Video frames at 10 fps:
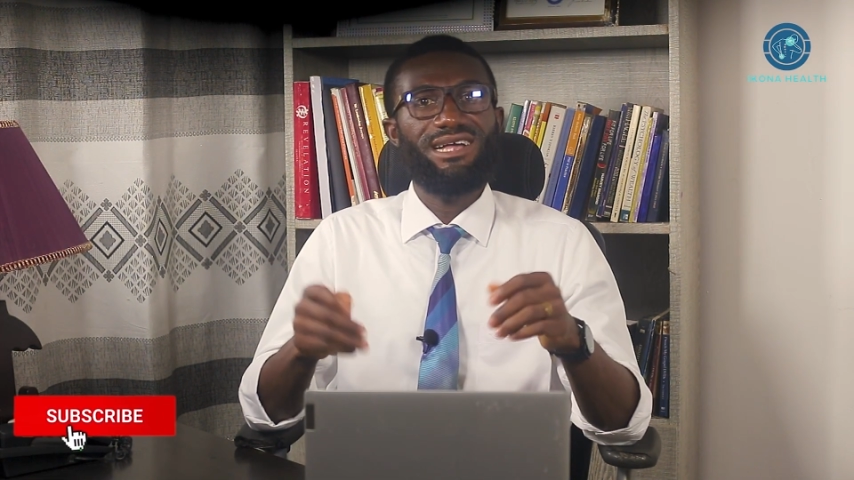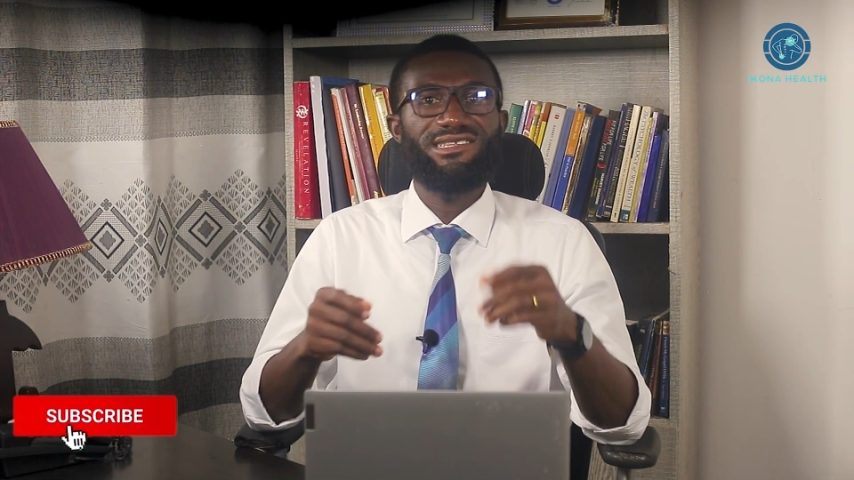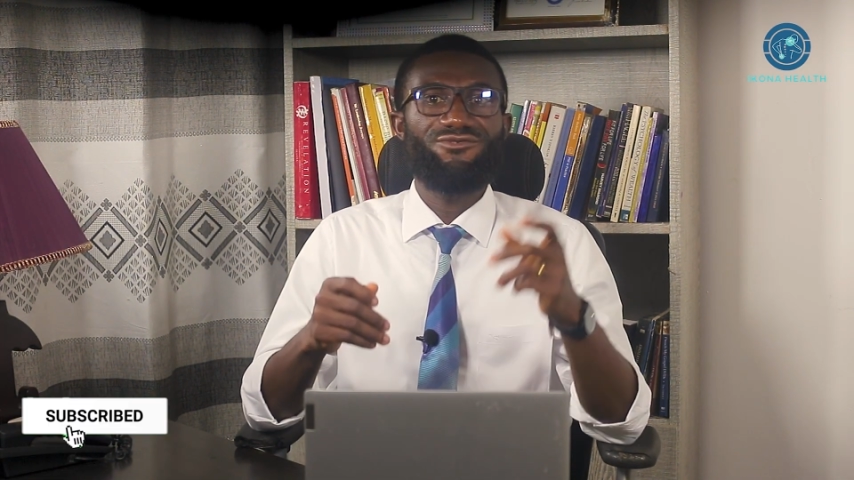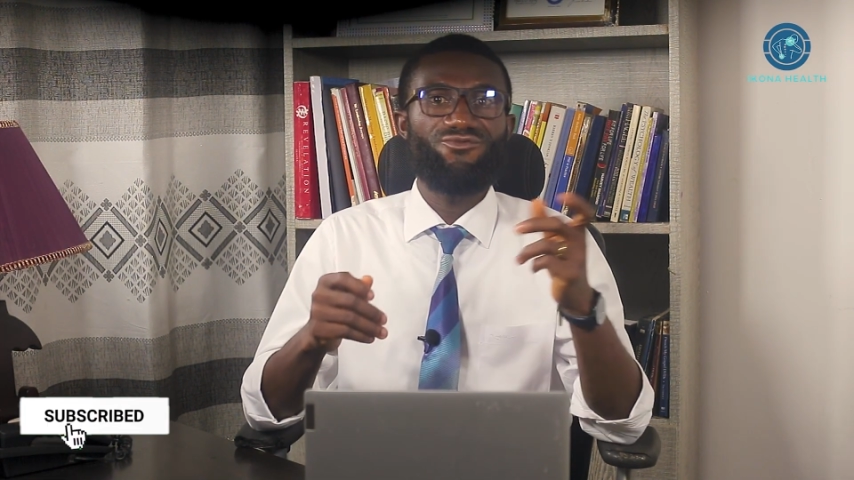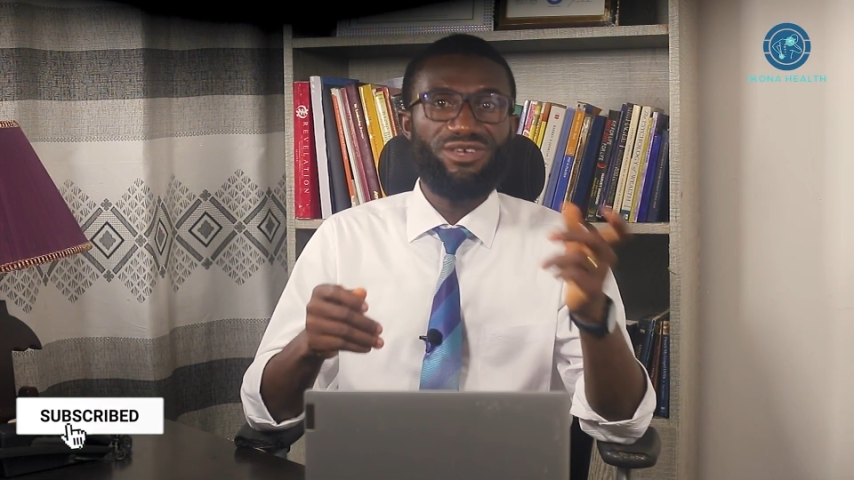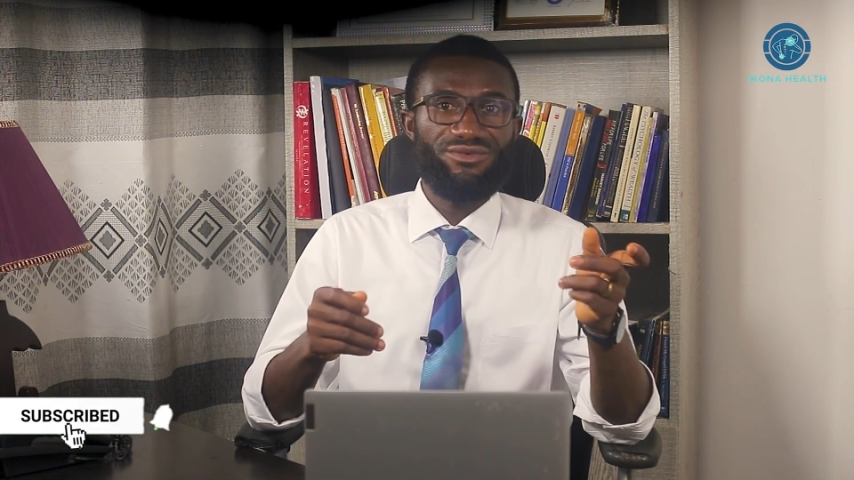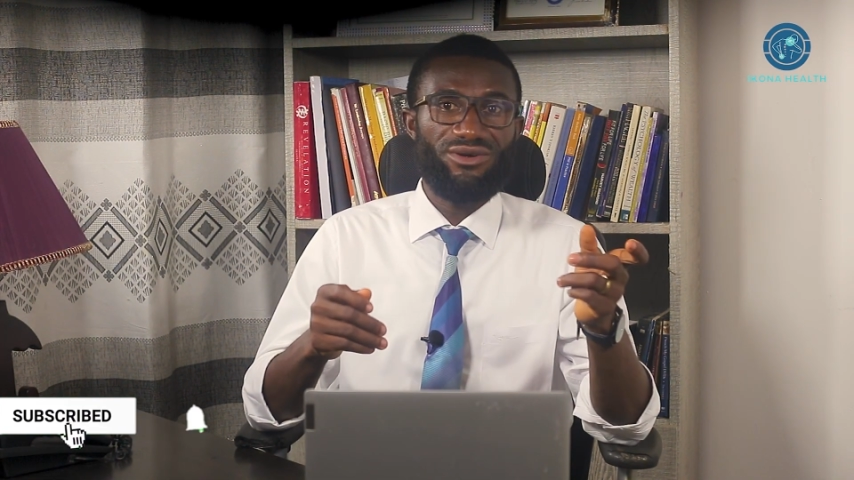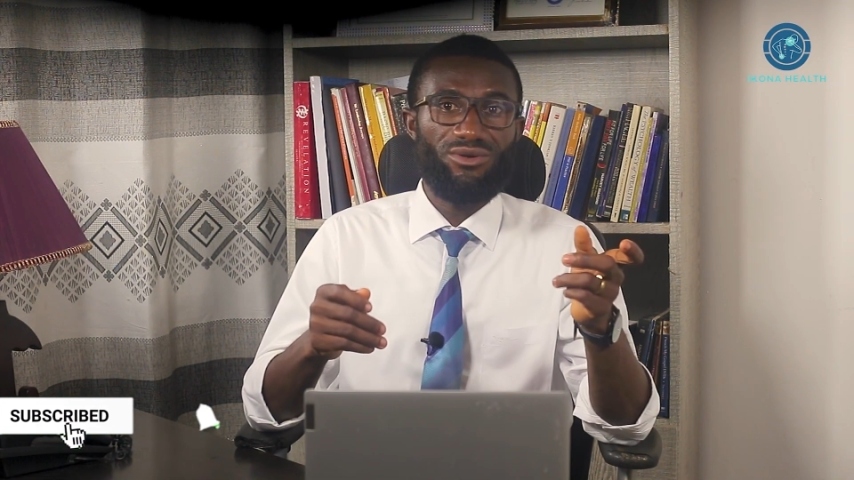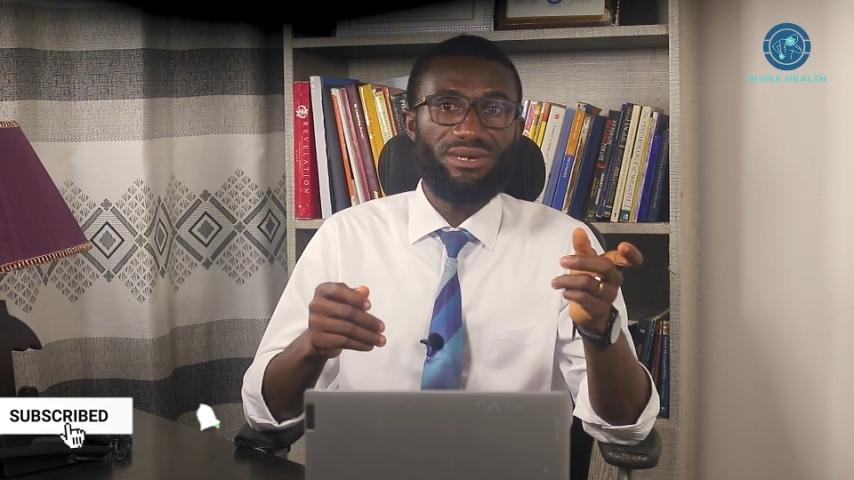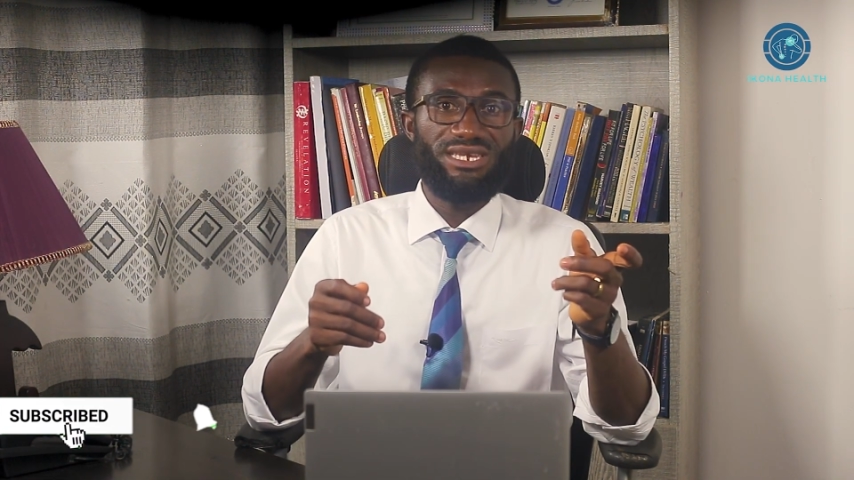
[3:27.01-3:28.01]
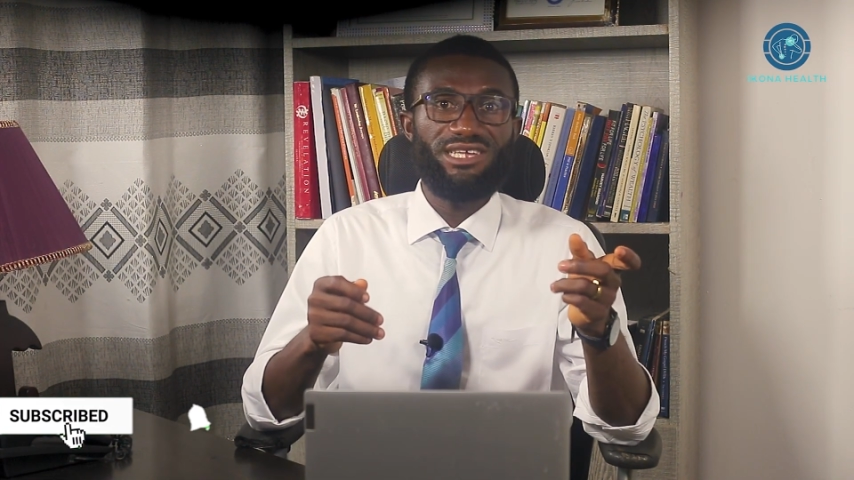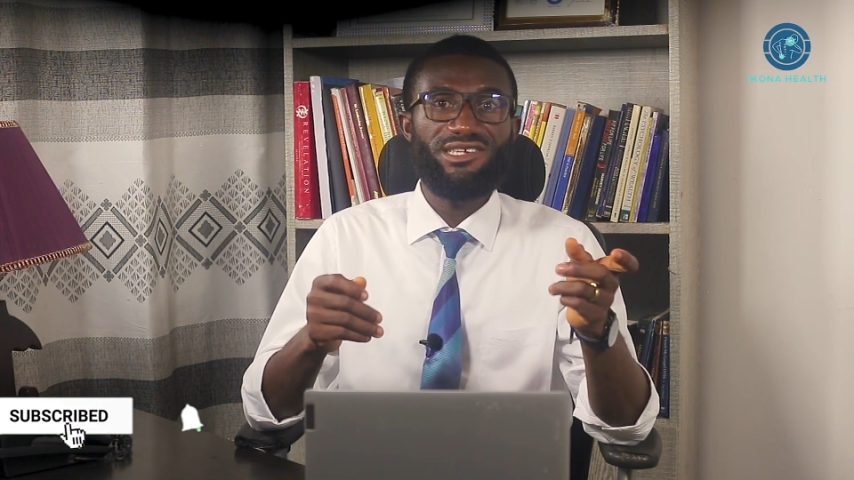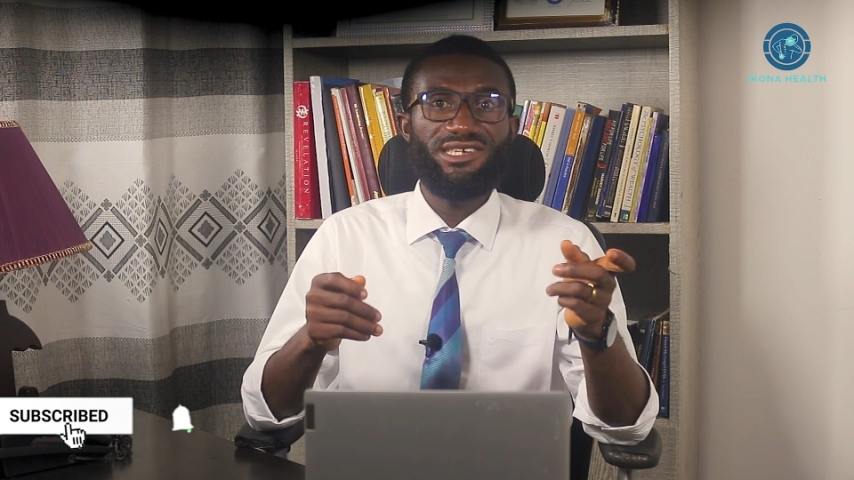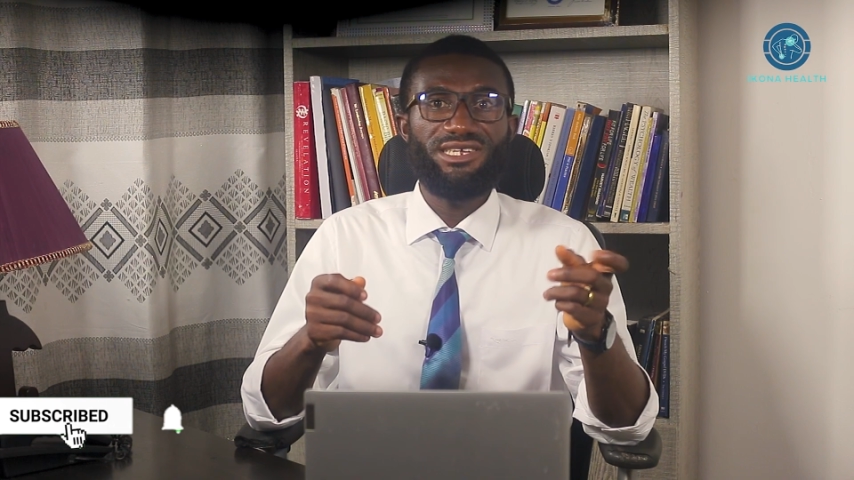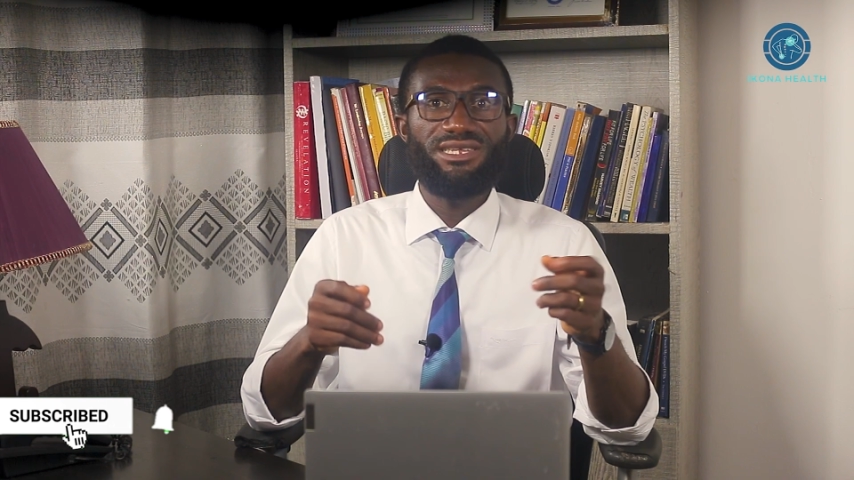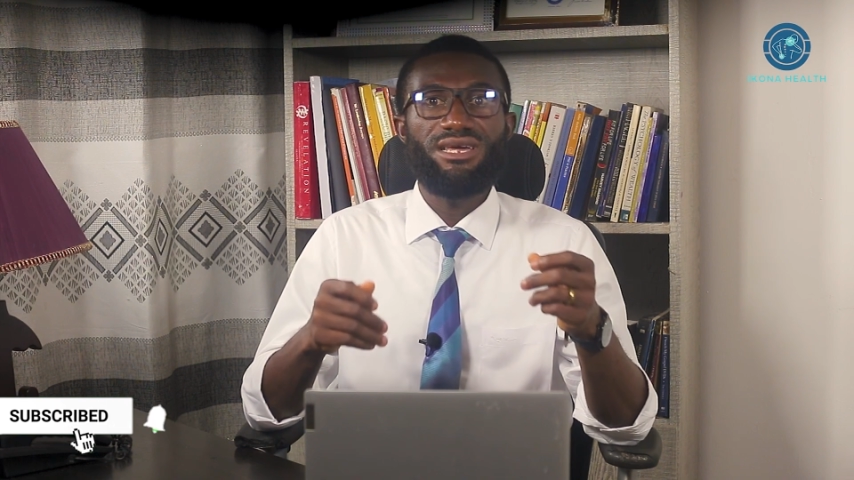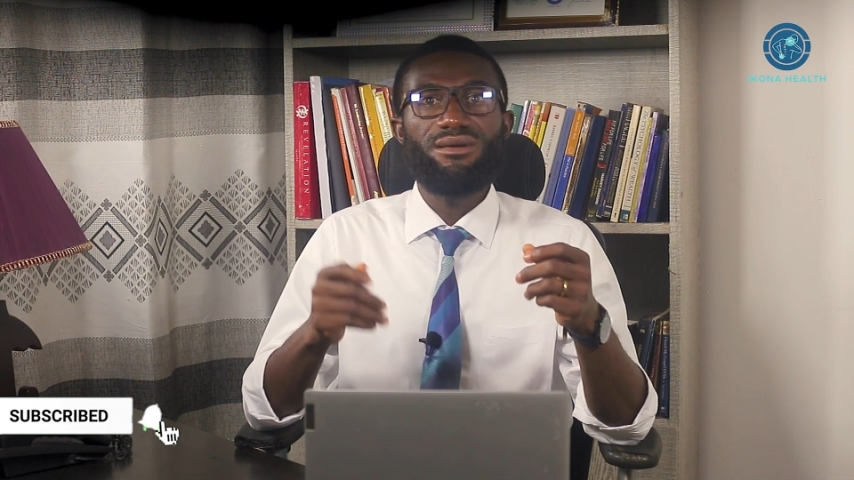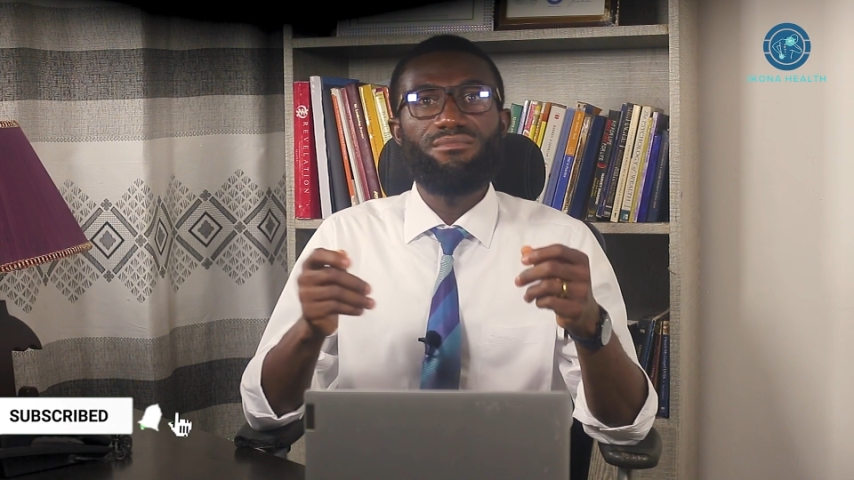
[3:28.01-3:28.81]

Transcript: as a weak recommendation